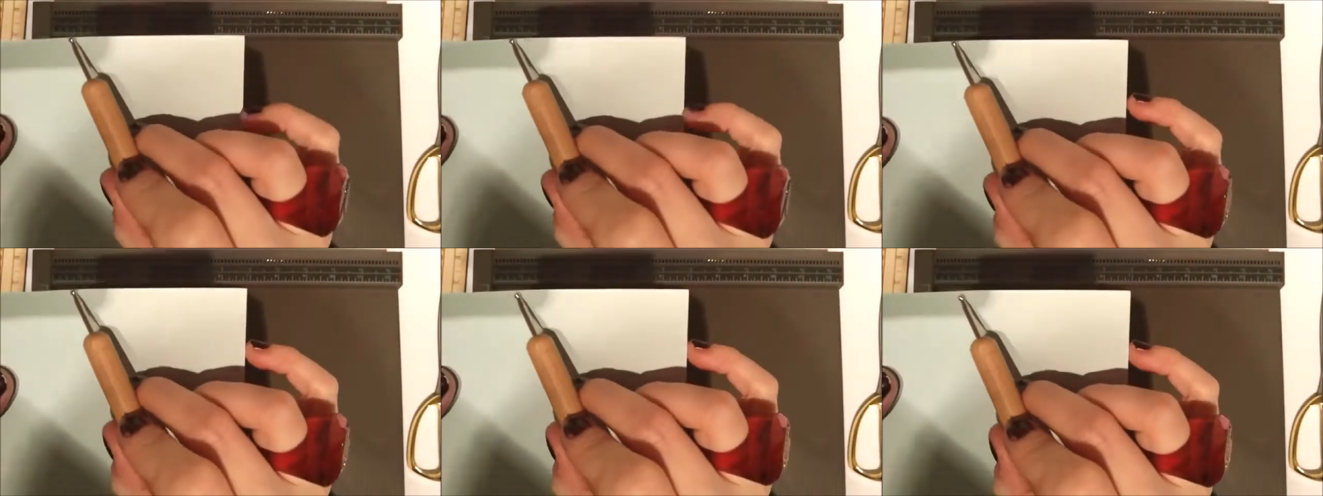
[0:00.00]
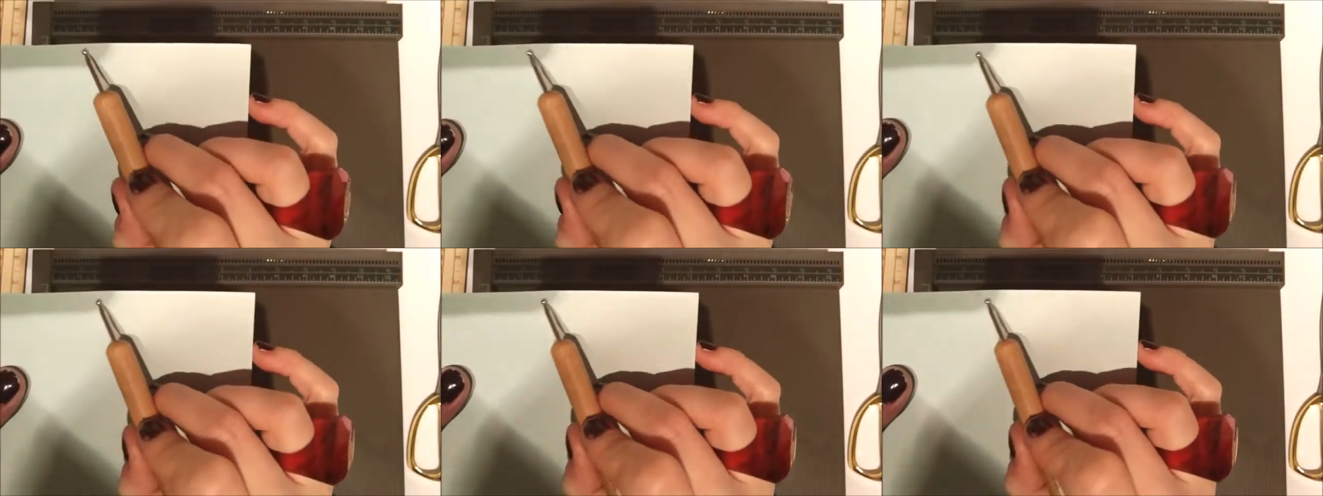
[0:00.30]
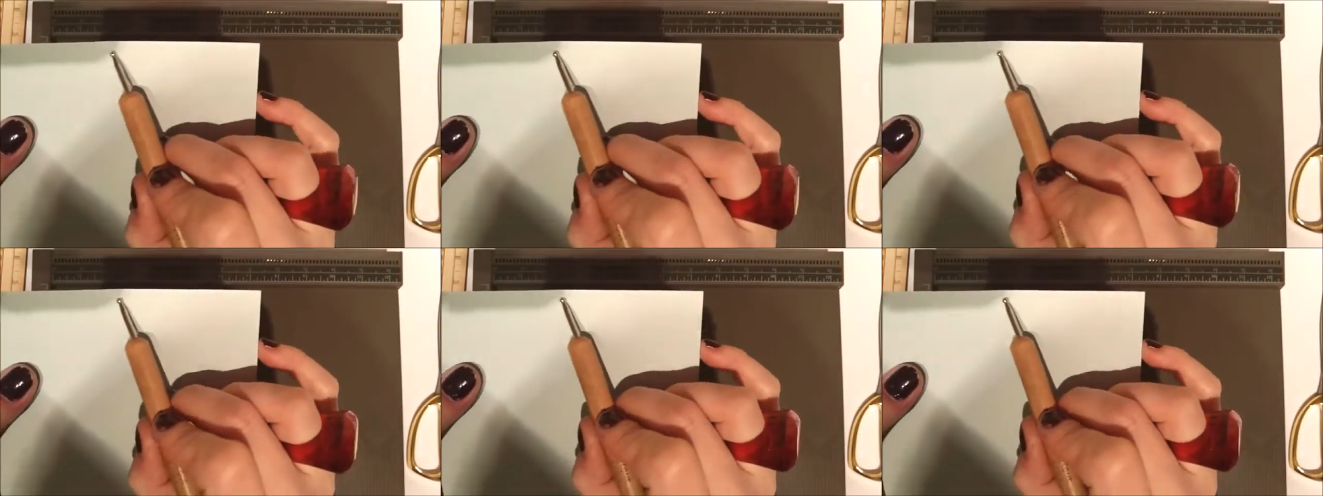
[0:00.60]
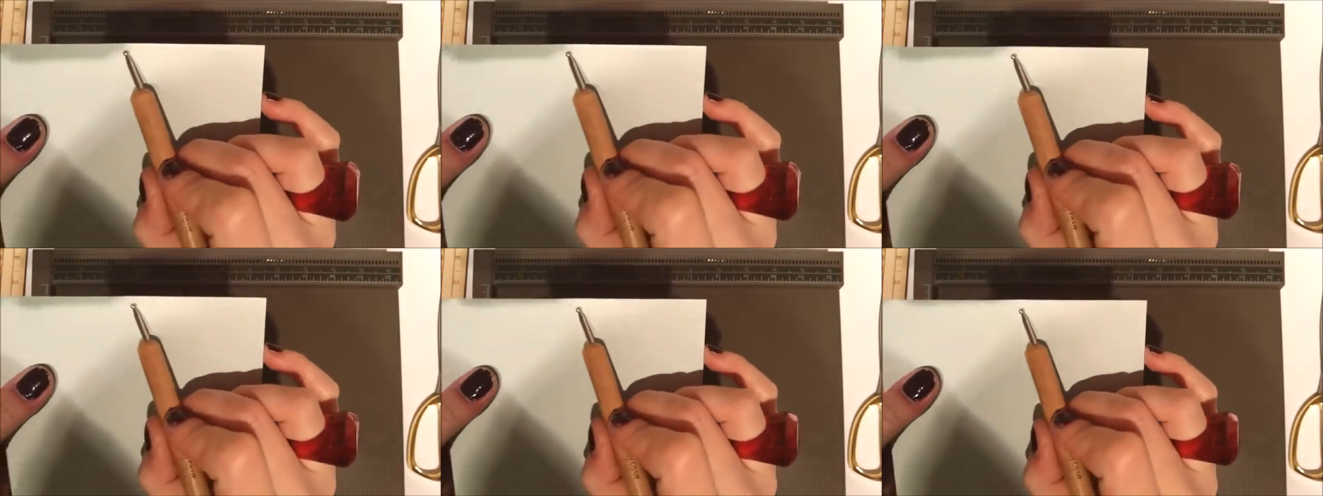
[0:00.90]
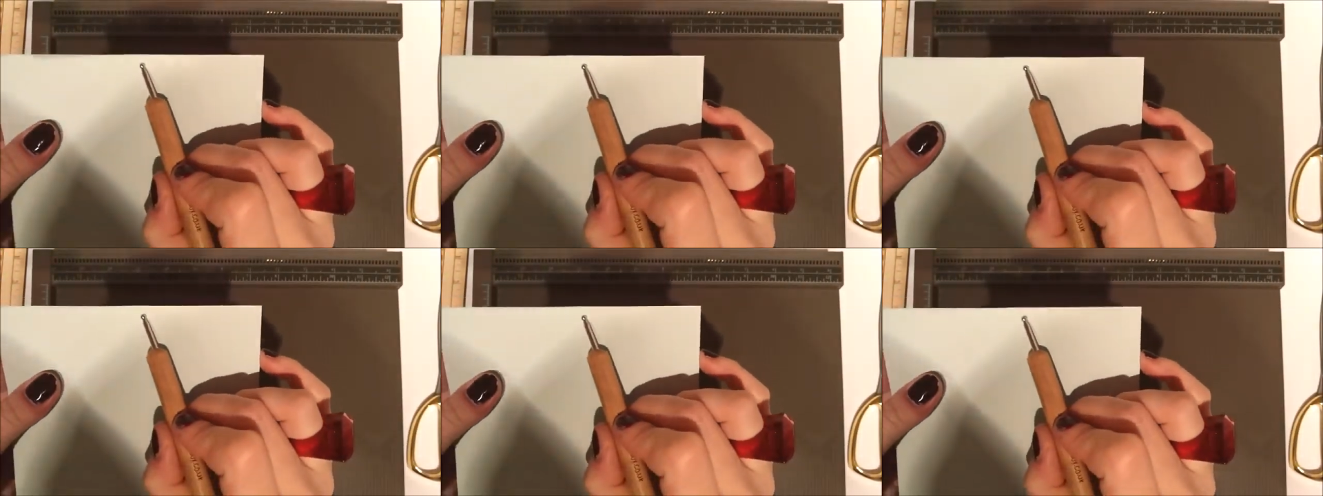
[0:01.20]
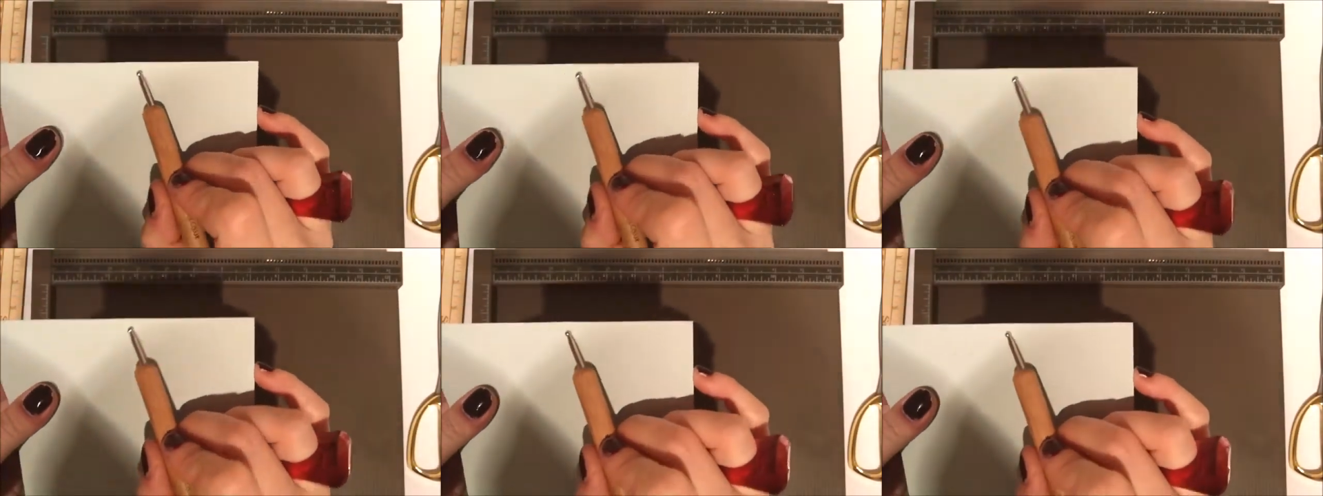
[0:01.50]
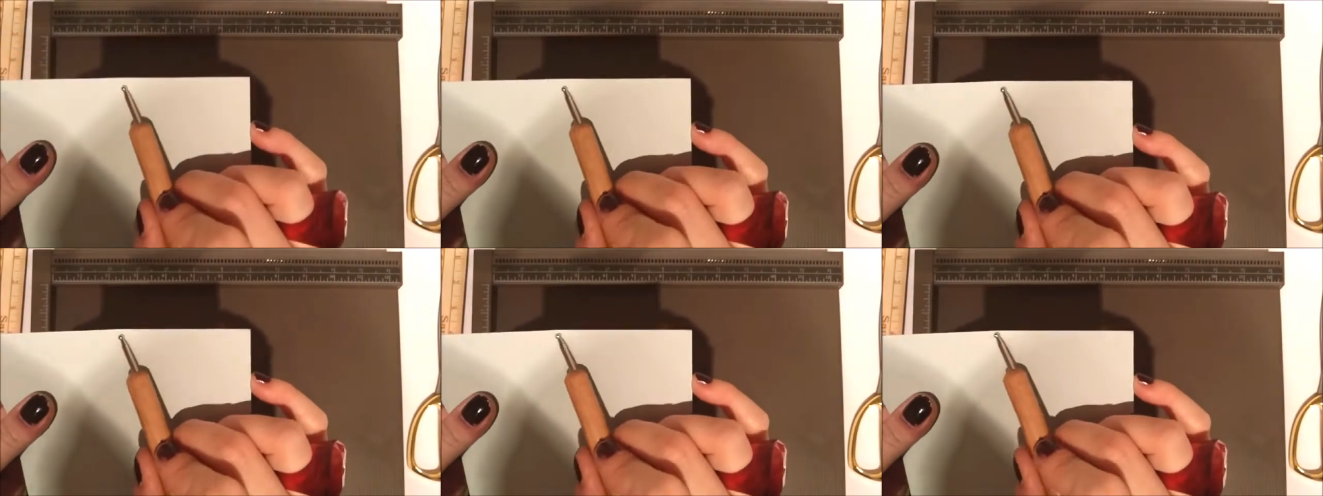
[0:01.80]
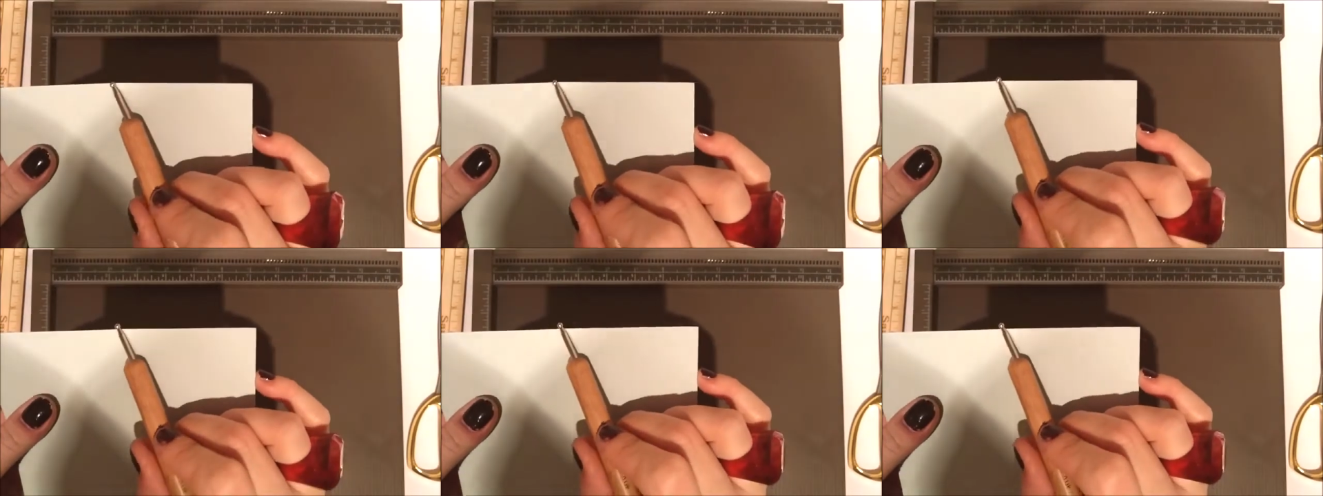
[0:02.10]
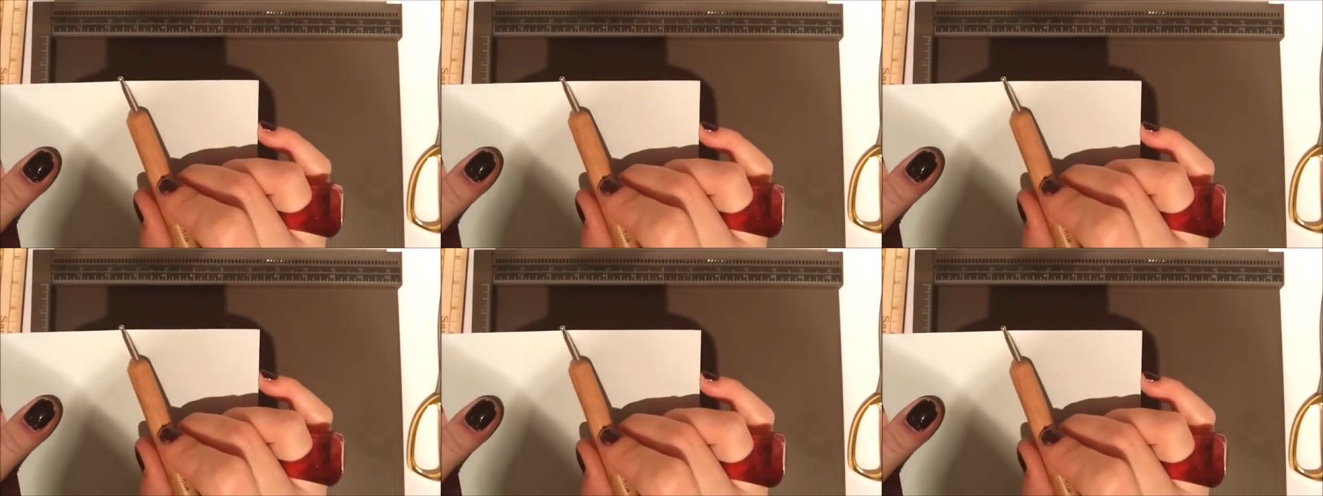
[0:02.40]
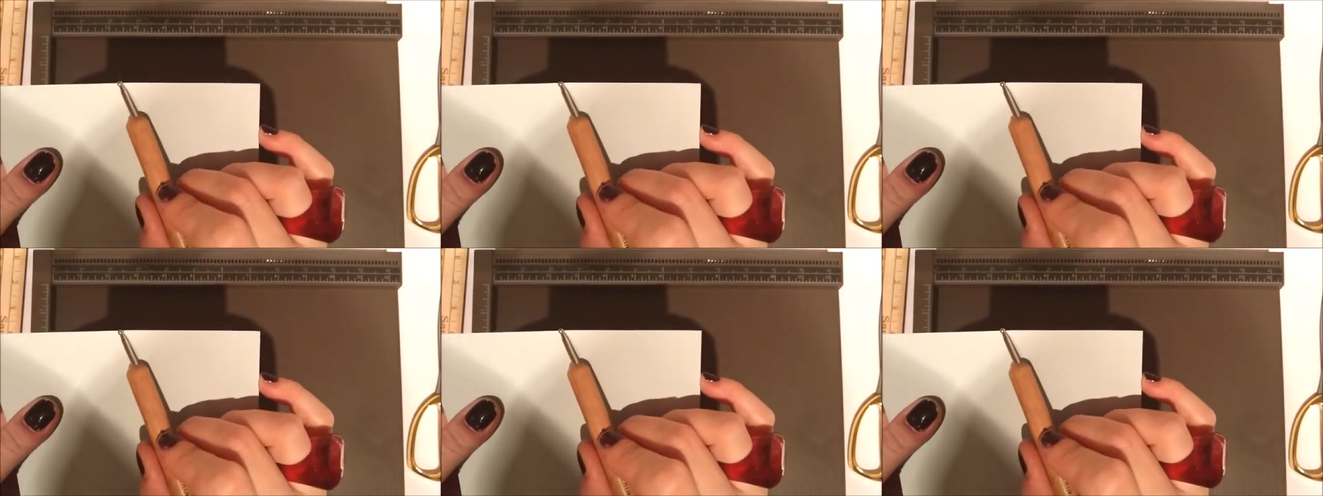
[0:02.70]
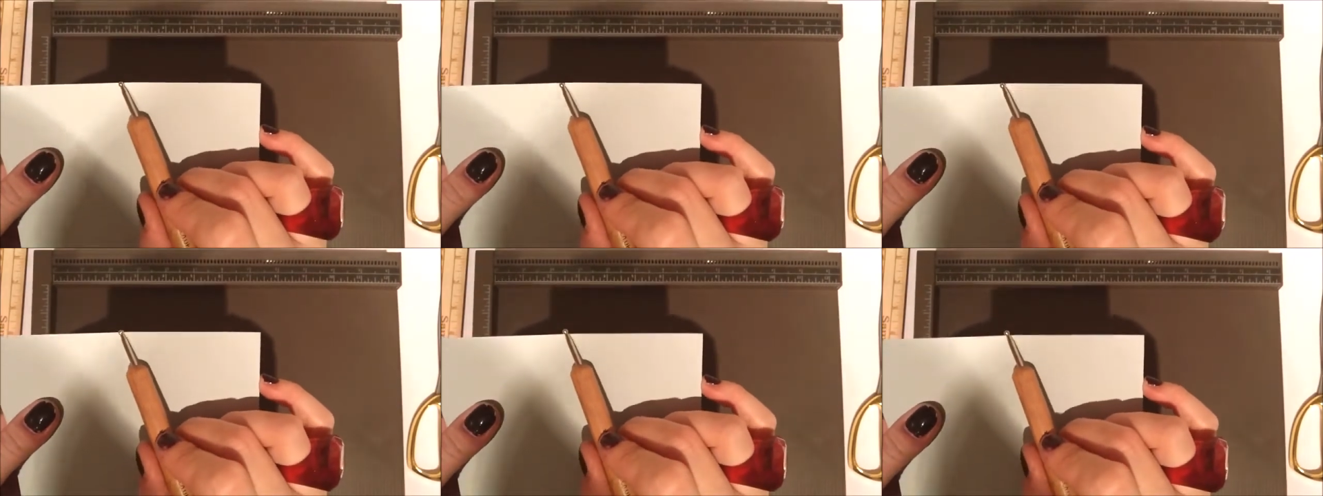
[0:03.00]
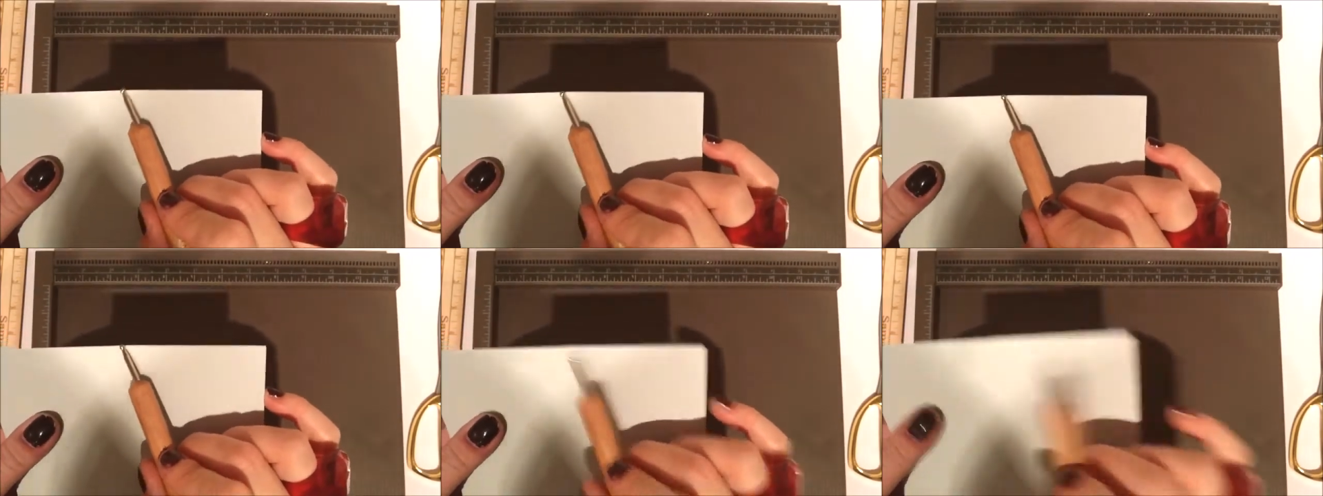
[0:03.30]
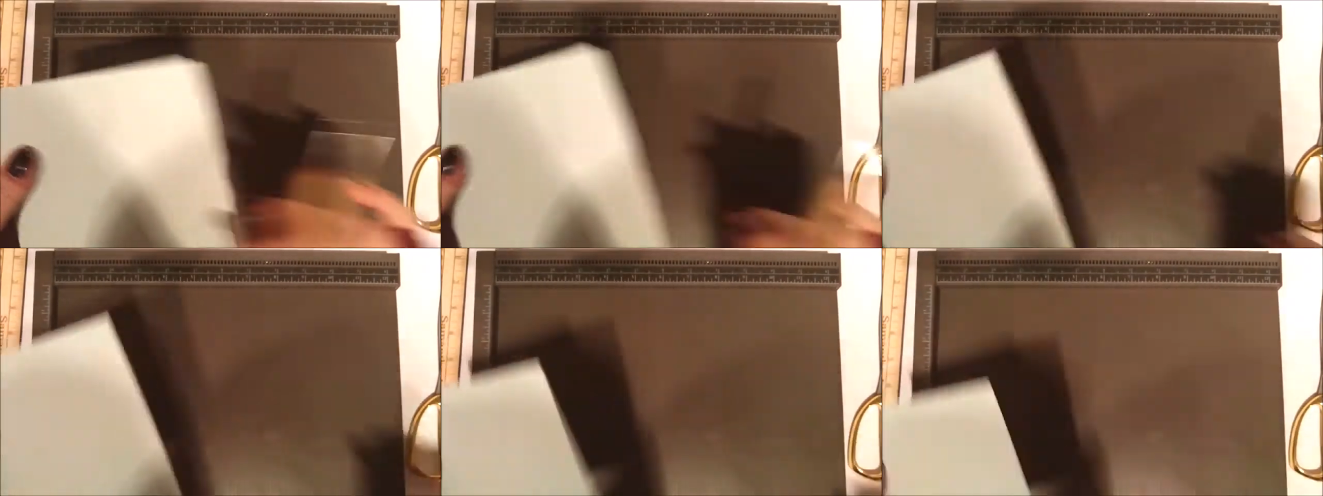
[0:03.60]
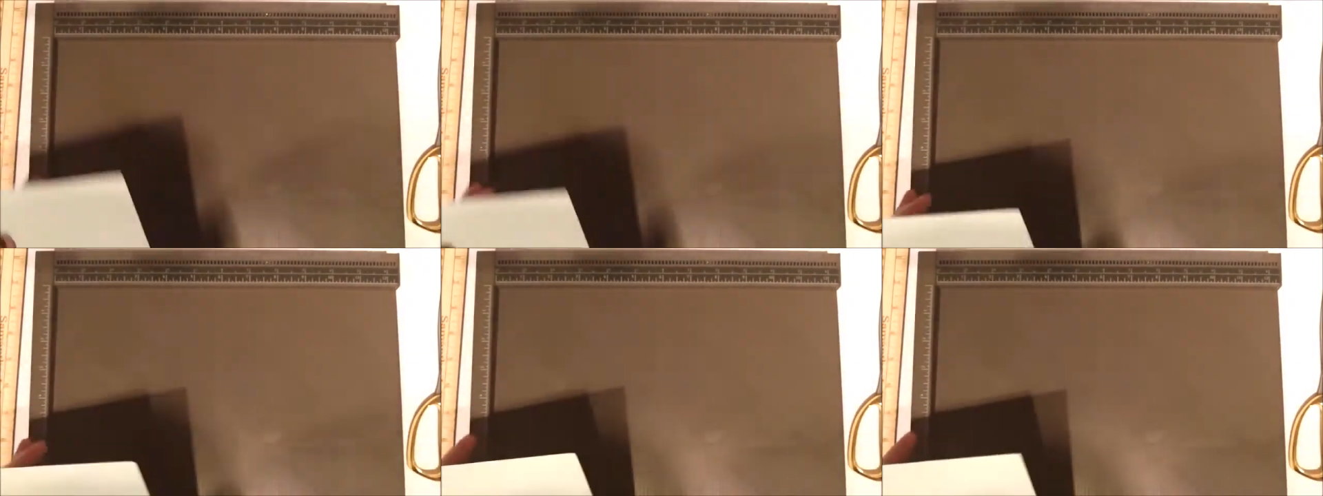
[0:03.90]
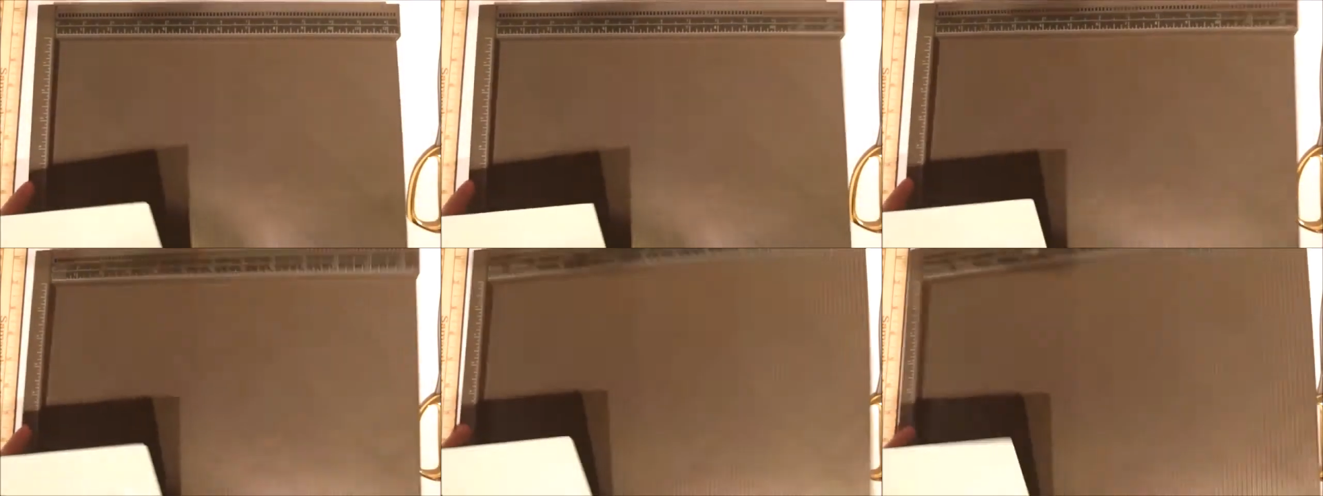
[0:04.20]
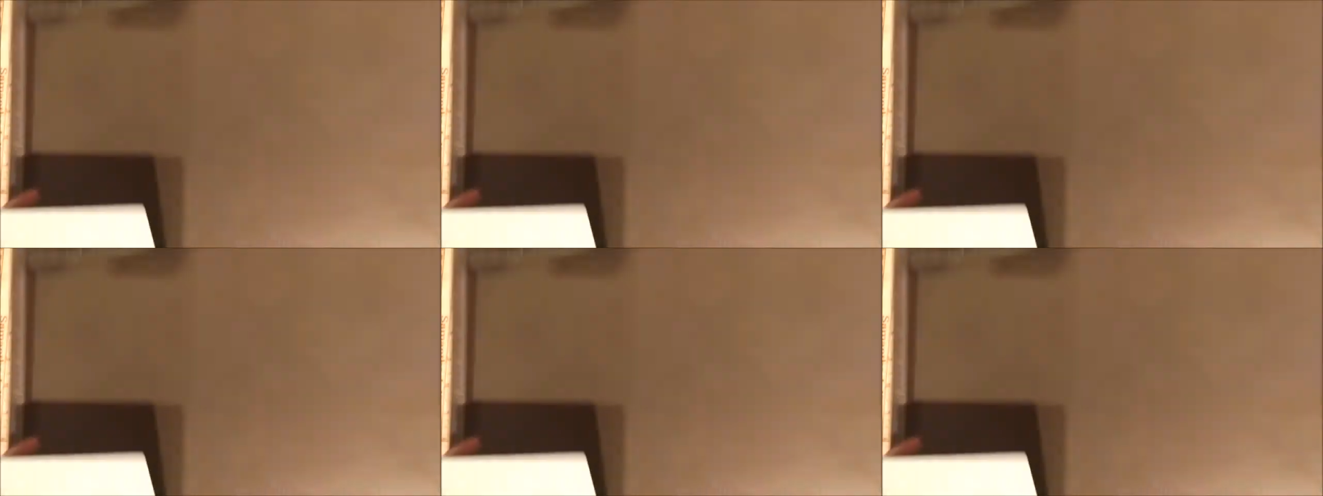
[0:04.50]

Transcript: [unreadable: no face in view]